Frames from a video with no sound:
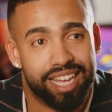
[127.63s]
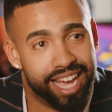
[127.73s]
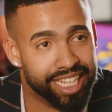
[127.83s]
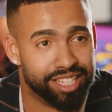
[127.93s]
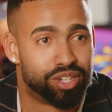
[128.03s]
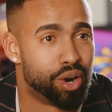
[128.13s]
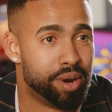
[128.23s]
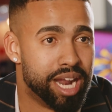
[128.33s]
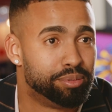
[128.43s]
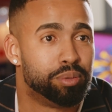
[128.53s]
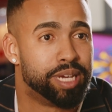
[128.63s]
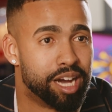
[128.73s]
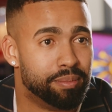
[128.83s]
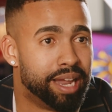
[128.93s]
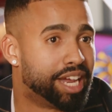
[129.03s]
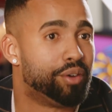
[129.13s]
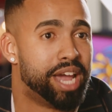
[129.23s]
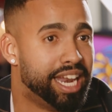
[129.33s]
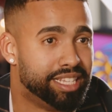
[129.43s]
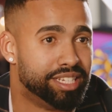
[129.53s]
and it's growing up to become like a
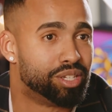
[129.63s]
reality.